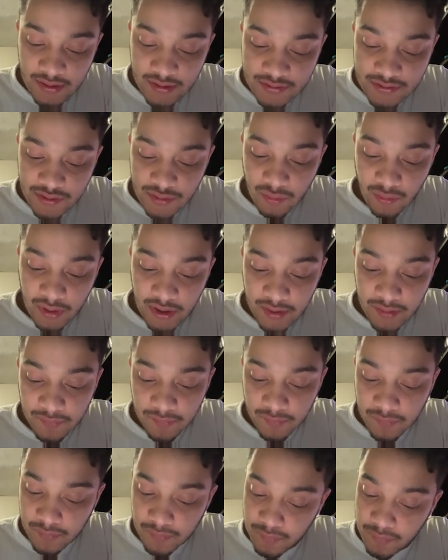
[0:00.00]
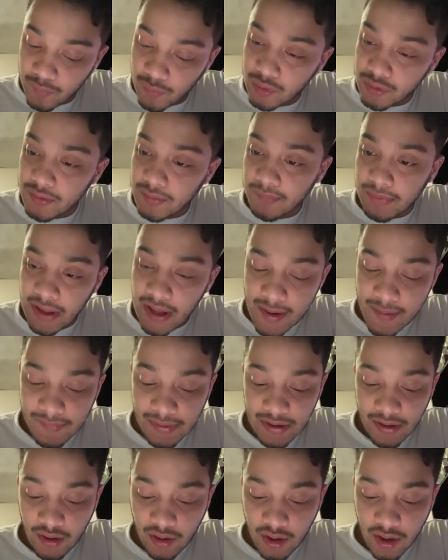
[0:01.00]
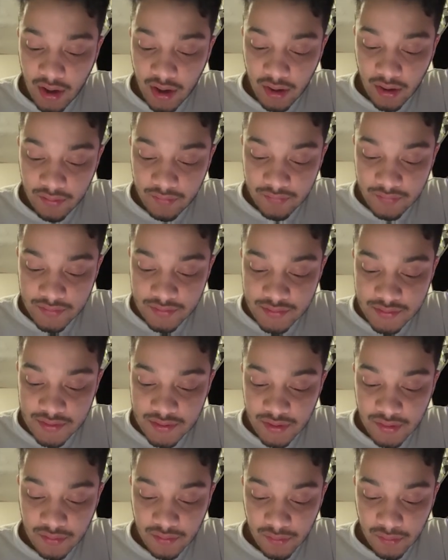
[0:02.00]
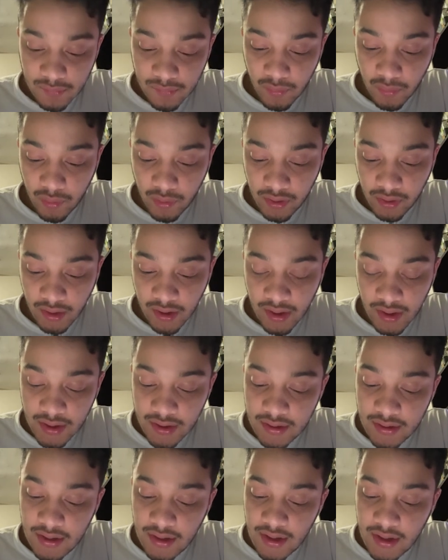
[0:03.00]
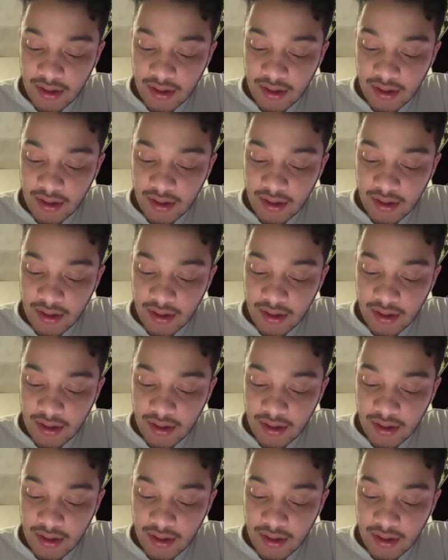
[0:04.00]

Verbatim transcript: squared multiplied by r, 0 0.8,